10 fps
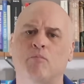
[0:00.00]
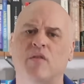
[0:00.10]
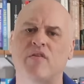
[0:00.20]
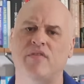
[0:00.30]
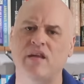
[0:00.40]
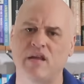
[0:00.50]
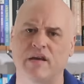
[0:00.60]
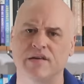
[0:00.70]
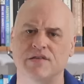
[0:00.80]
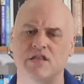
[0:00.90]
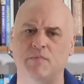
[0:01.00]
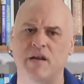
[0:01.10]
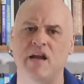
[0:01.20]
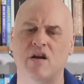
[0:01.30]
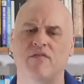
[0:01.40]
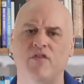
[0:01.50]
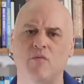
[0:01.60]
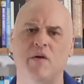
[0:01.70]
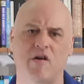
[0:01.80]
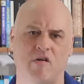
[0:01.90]
But the thing is, spitting out a
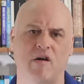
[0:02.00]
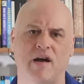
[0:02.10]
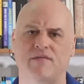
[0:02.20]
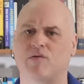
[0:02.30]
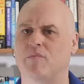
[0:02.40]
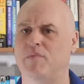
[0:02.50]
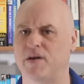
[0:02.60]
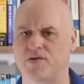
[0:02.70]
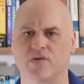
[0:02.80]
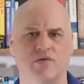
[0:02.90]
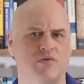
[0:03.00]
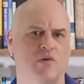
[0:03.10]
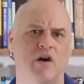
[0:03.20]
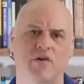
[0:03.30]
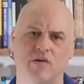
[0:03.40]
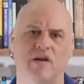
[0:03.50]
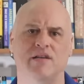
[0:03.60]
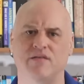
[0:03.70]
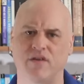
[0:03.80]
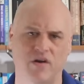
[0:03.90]
few paragraphs or pictures or 100
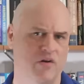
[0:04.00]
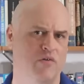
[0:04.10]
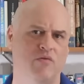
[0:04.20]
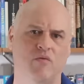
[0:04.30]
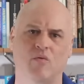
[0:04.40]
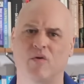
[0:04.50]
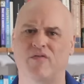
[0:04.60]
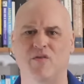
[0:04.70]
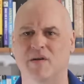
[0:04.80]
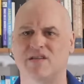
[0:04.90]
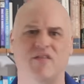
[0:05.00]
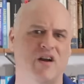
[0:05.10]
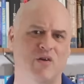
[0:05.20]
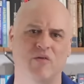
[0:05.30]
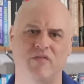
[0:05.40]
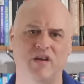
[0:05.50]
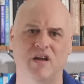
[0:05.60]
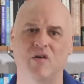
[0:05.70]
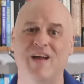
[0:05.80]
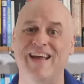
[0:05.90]
lines of code or a few minutes of audio or
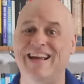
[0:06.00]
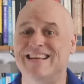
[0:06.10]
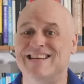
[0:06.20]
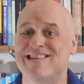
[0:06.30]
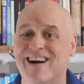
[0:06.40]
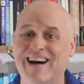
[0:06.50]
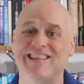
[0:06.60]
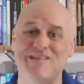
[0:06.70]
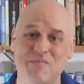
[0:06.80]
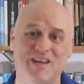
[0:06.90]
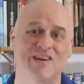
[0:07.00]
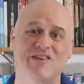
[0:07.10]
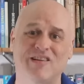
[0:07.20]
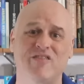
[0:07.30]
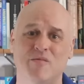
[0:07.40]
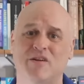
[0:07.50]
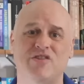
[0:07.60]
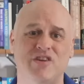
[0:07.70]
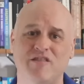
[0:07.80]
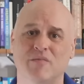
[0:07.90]
video is not the pinnacle of human
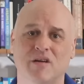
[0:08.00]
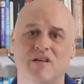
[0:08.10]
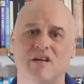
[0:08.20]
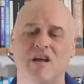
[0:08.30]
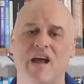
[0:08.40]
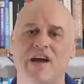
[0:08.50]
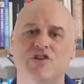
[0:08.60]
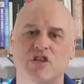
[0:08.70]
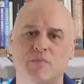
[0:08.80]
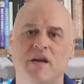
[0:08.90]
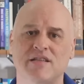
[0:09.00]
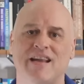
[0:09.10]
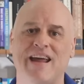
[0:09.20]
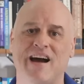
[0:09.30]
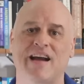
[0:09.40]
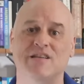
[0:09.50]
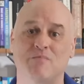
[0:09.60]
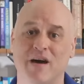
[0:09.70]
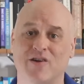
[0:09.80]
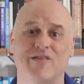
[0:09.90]
achievement. And just because an AI is
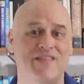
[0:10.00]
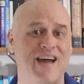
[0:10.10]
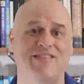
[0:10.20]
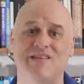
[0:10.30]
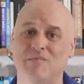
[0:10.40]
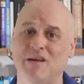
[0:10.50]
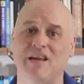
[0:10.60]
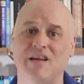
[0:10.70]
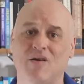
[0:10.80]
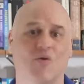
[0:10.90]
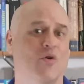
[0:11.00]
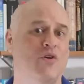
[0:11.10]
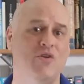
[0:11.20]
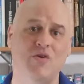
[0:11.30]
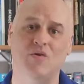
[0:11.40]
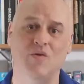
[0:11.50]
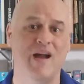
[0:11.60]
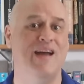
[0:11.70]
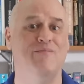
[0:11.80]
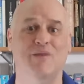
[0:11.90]
better at that than me or you
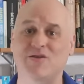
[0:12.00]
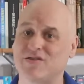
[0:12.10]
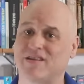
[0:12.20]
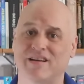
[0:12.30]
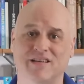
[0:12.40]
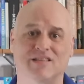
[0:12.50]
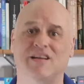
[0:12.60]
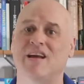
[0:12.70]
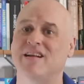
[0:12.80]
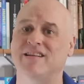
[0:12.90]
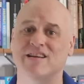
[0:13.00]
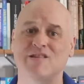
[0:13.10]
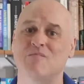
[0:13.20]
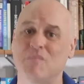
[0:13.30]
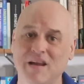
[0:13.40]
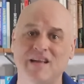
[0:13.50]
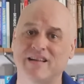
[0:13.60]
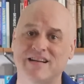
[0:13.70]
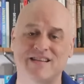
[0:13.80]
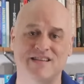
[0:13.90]
at most things doesn't mean
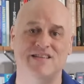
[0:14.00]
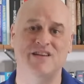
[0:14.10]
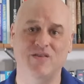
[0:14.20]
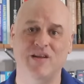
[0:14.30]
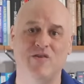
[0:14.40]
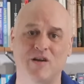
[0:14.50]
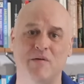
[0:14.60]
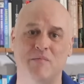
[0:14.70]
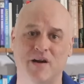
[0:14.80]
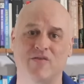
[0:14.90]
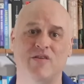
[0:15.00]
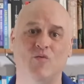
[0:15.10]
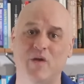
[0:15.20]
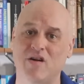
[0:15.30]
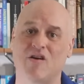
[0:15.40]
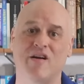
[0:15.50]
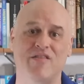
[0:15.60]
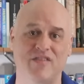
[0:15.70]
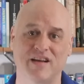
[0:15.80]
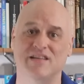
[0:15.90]
that it's necessarily going to be better than we are
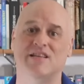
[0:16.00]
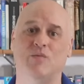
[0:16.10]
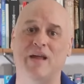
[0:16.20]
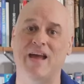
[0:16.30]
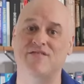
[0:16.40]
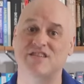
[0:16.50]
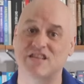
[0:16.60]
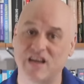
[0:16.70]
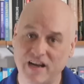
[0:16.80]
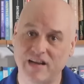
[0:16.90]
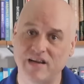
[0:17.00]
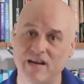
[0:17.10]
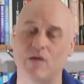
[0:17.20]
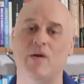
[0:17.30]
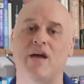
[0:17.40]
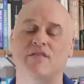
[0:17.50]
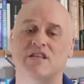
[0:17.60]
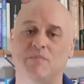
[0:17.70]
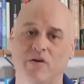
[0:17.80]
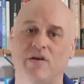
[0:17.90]
at things that we have studied and we have
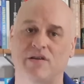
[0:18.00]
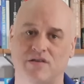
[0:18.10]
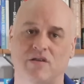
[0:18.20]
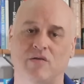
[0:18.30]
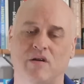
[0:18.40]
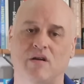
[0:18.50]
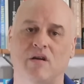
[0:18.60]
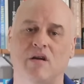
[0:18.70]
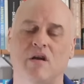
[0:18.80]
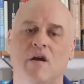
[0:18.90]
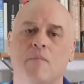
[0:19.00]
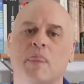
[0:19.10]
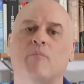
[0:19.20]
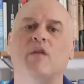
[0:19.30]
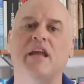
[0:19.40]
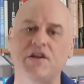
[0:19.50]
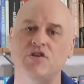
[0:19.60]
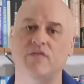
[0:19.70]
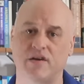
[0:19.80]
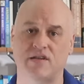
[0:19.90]
experience doing. Each
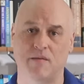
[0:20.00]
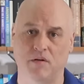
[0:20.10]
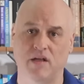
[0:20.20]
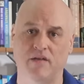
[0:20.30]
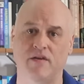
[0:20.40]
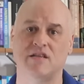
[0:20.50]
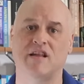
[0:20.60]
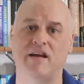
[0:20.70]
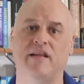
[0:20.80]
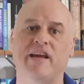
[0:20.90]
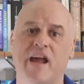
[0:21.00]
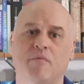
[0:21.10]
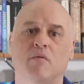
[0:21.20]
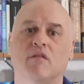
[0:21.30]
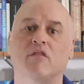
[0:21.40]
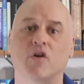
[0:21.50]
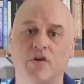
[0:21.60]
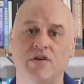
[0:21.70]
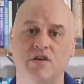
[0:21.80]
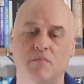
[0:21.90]
of us, I believe, is likely capable of
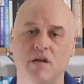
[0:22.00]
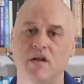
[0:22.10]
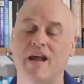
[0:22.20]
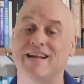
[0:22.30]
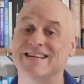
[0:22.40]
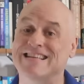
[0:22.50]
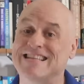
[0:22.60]
learning to be and to